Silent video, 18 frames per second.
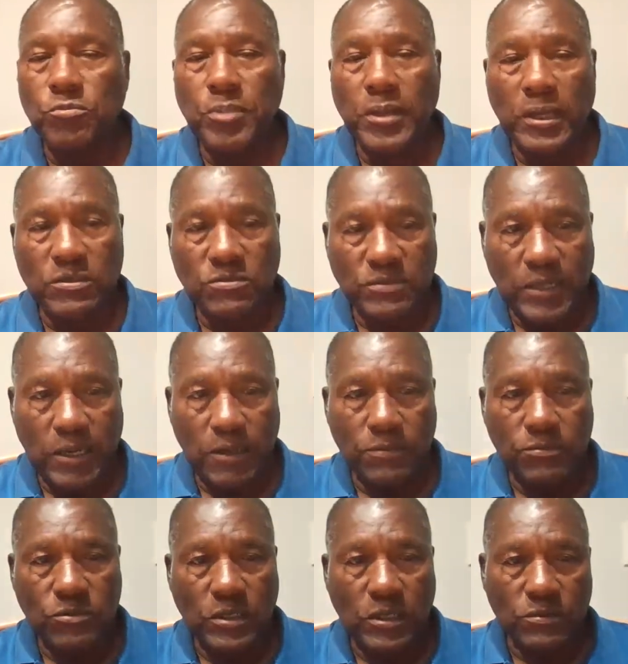passed
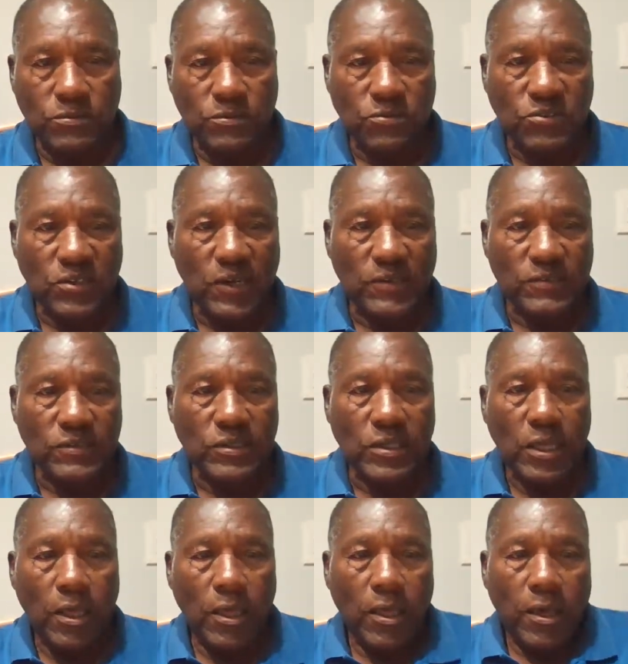down in our
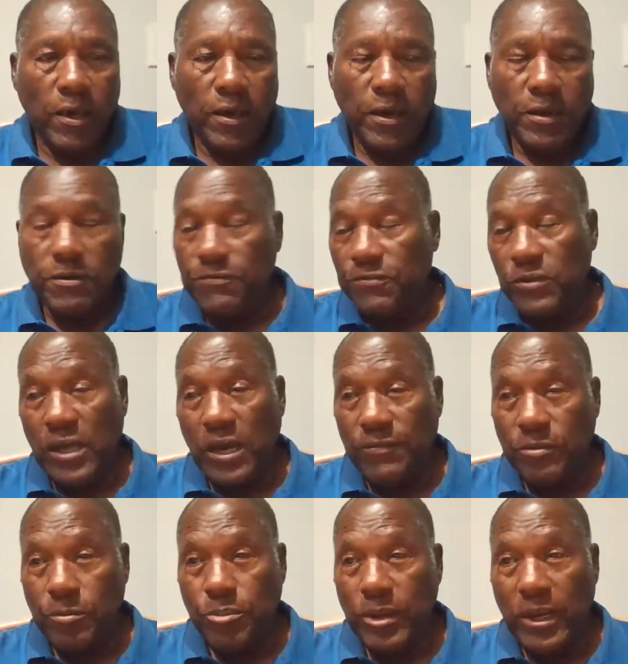society. And if you
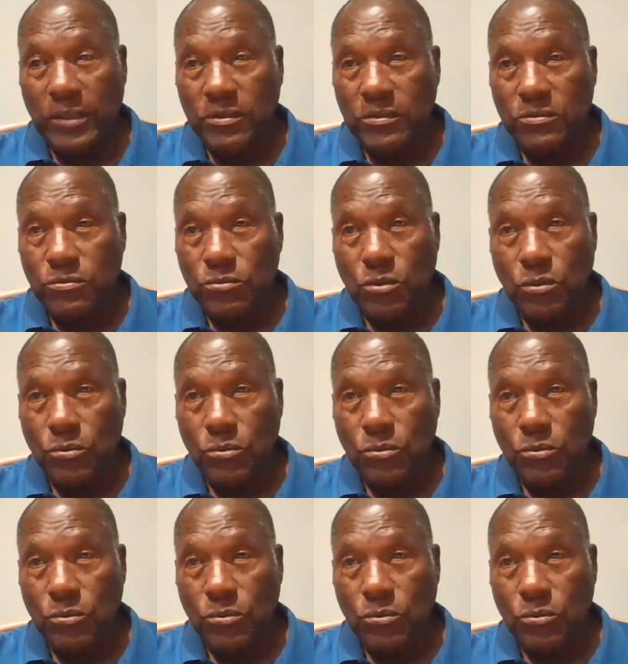have a practice or